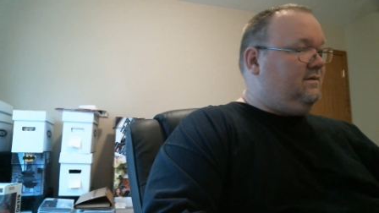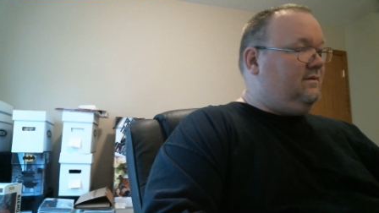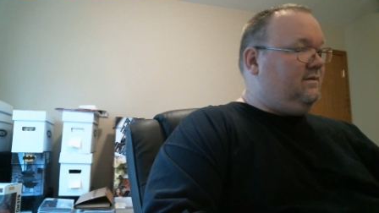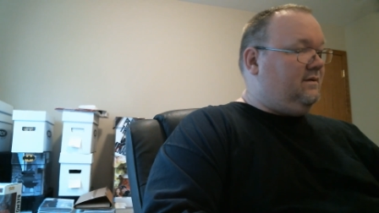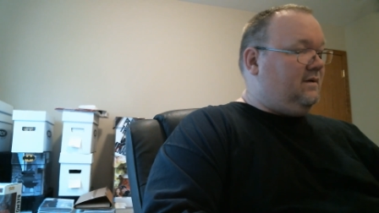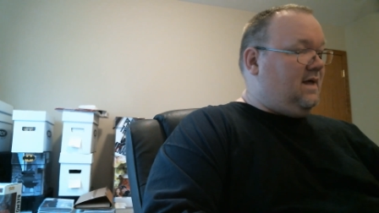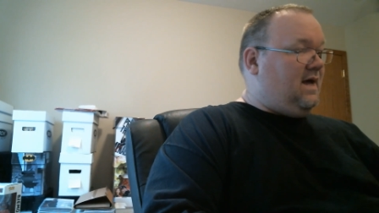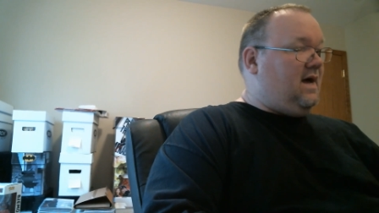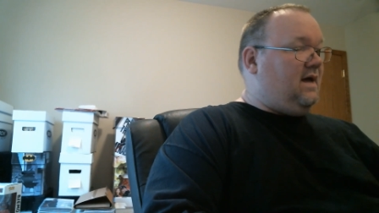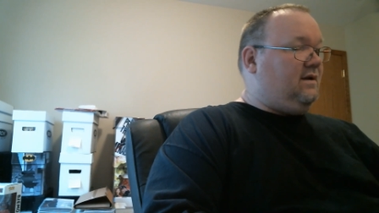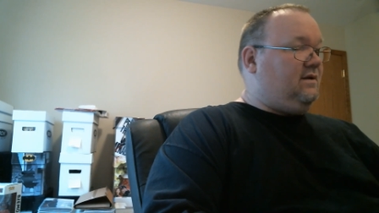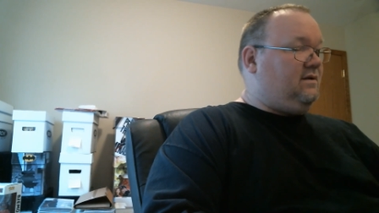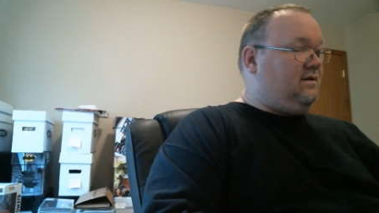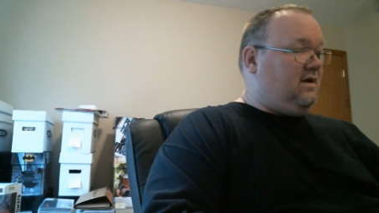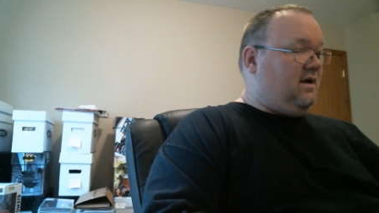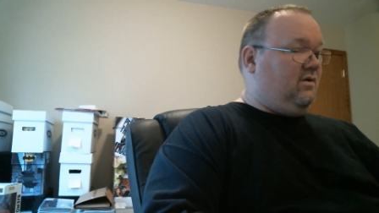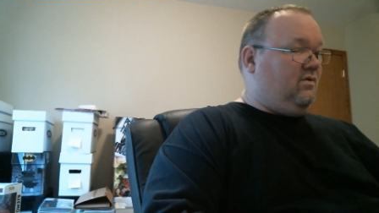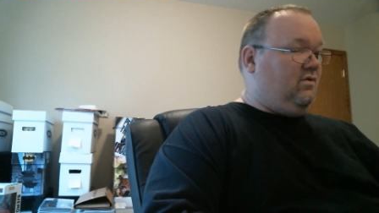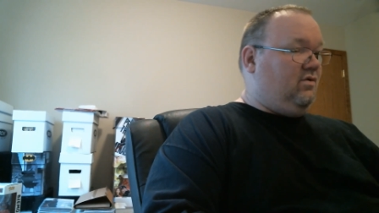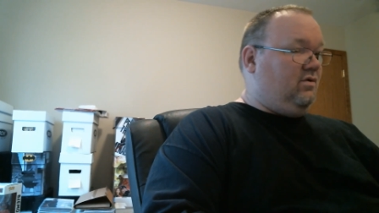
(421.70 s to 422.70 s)
A lot of
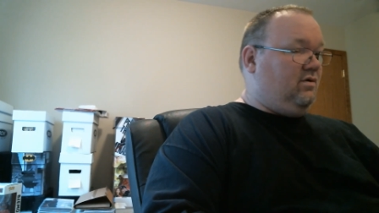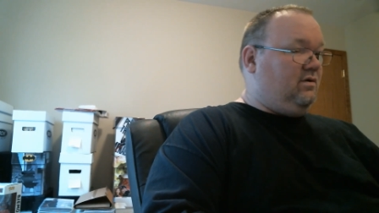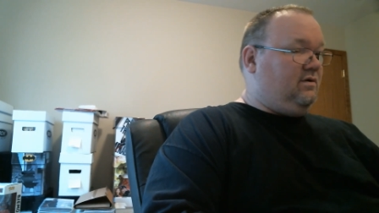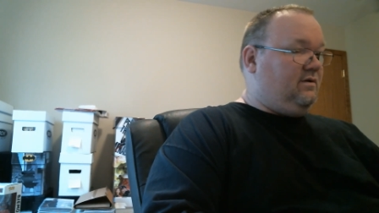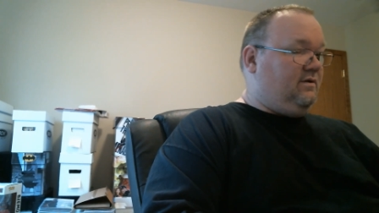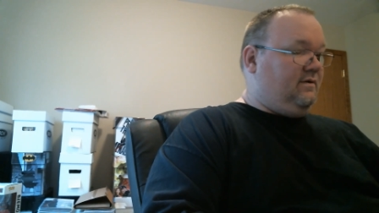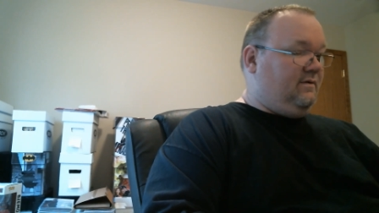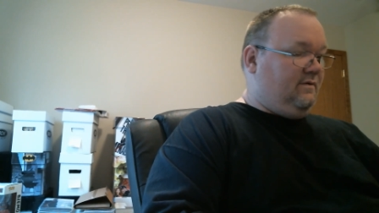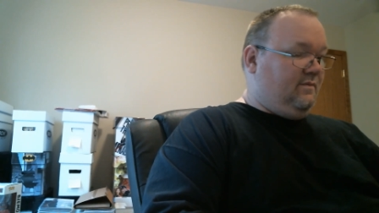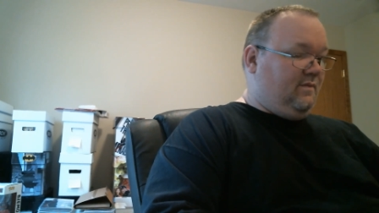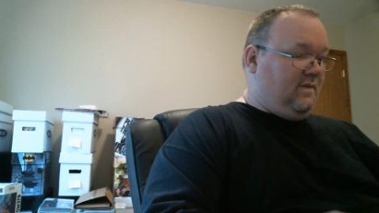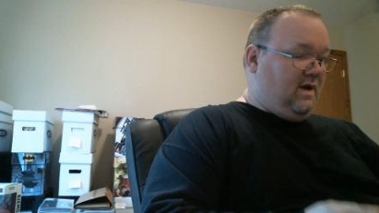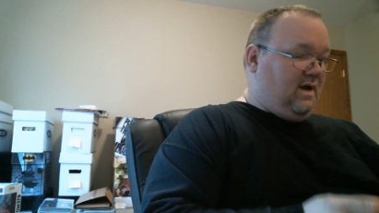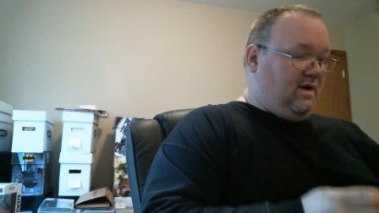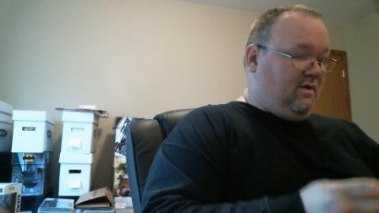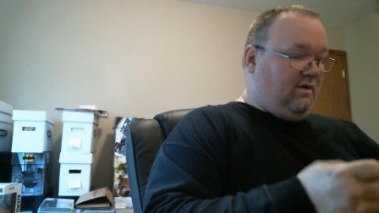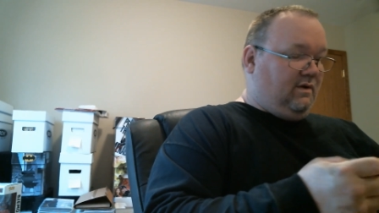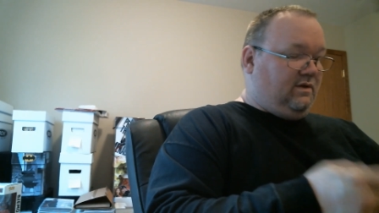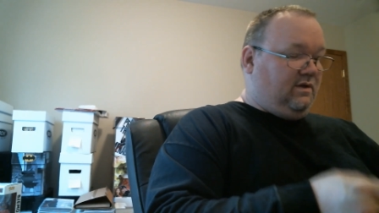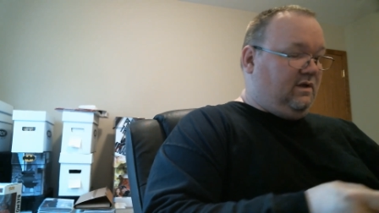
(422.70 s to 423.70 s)
Star Wars.
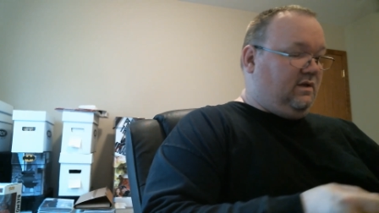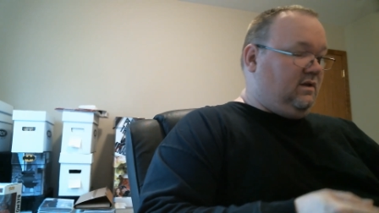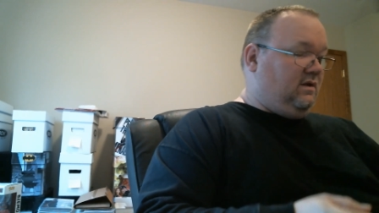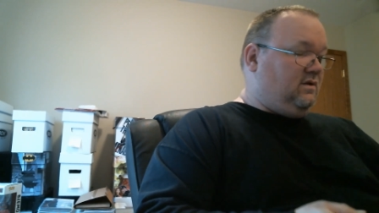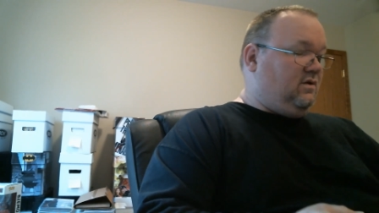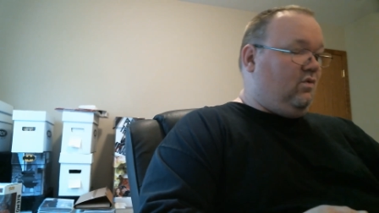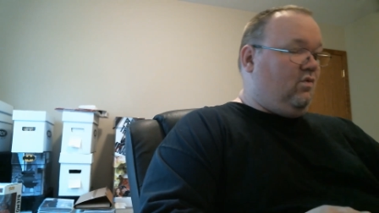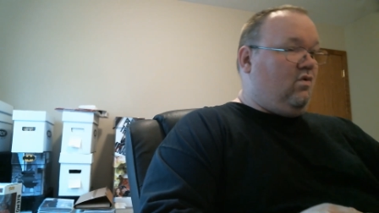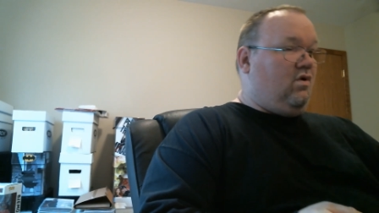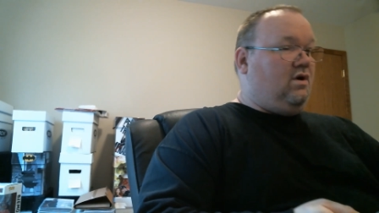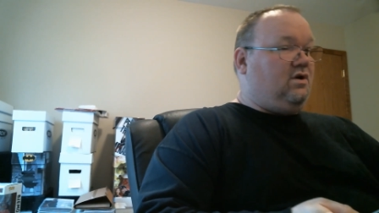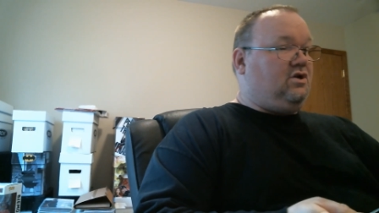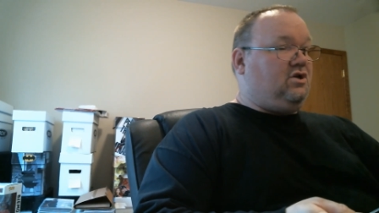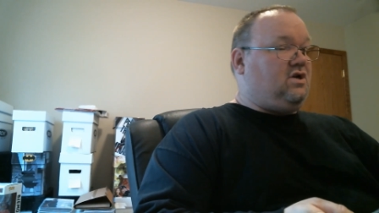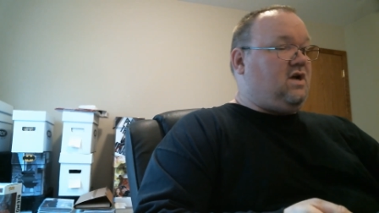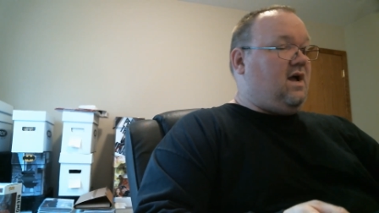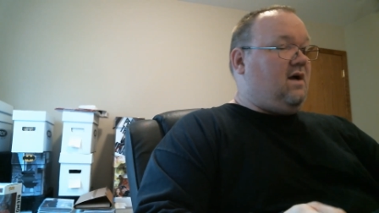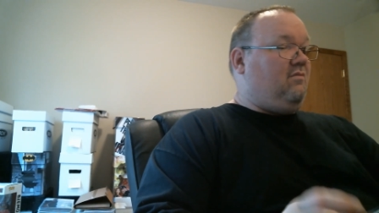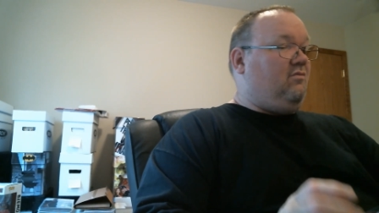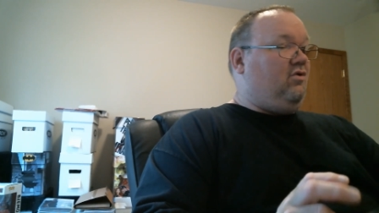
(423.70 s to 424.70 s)
Anyways, this is a
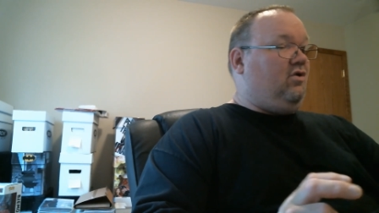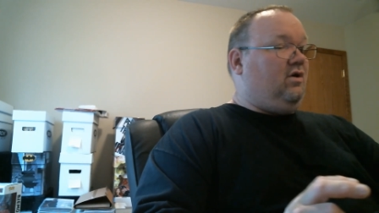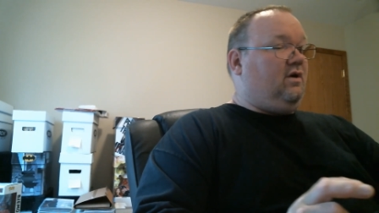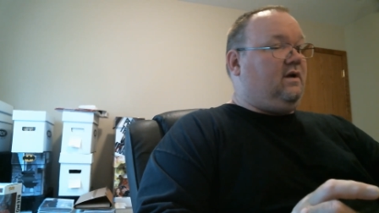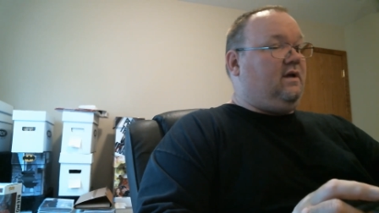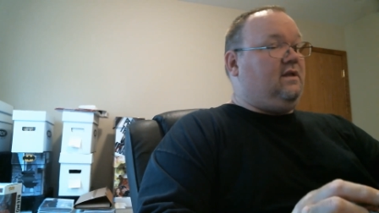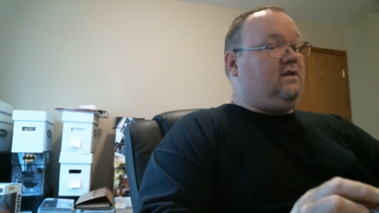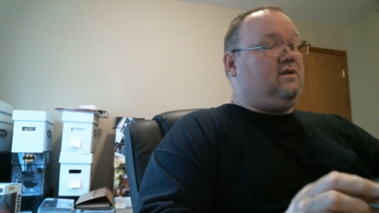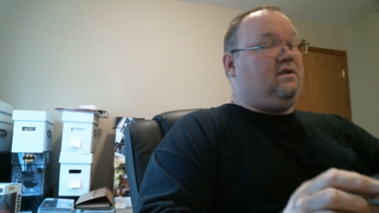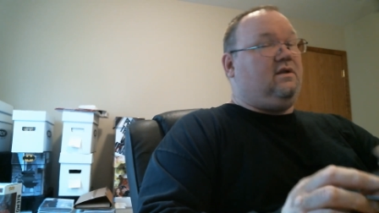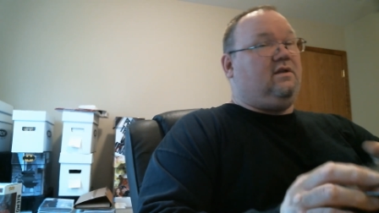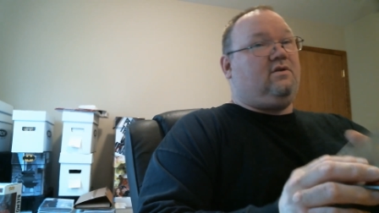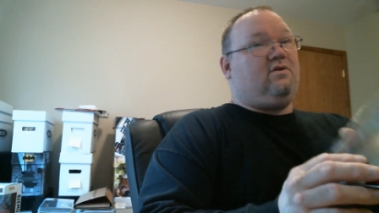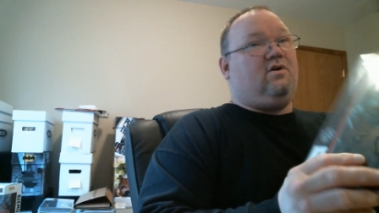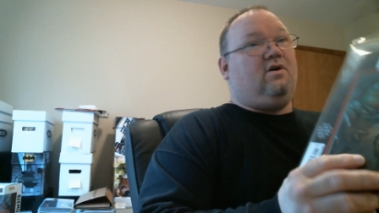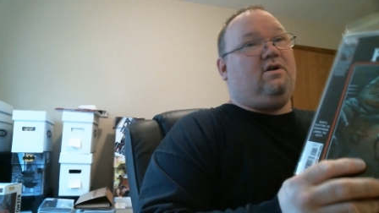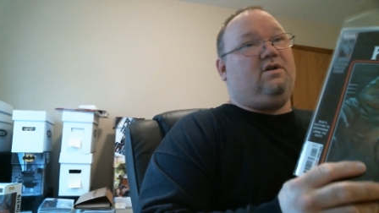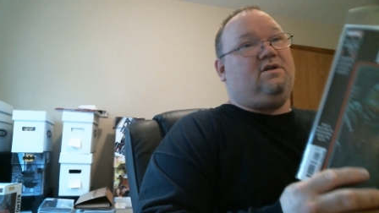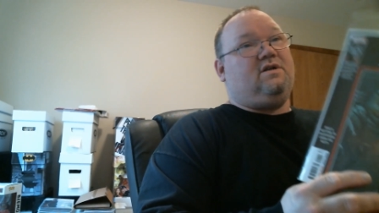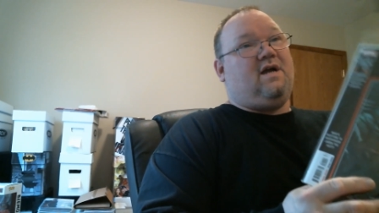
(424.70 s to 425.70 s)
one-shot book. It's just
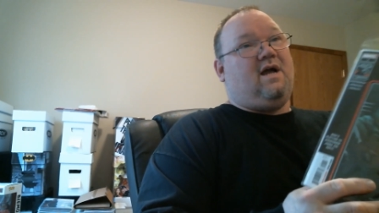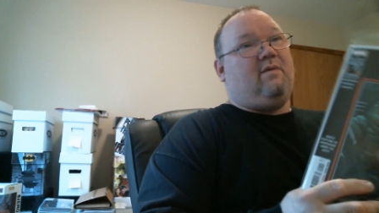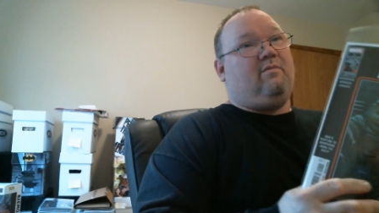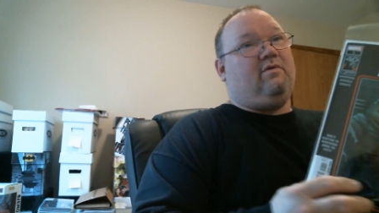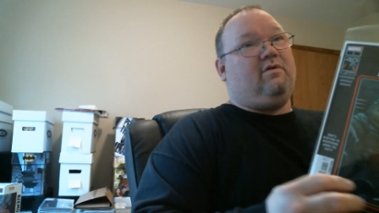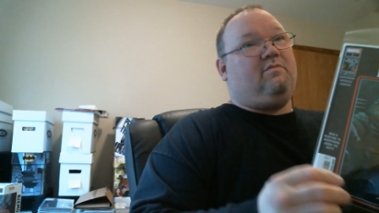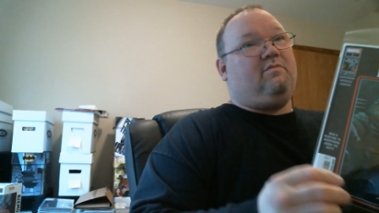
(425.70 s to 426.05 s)
called Jabba's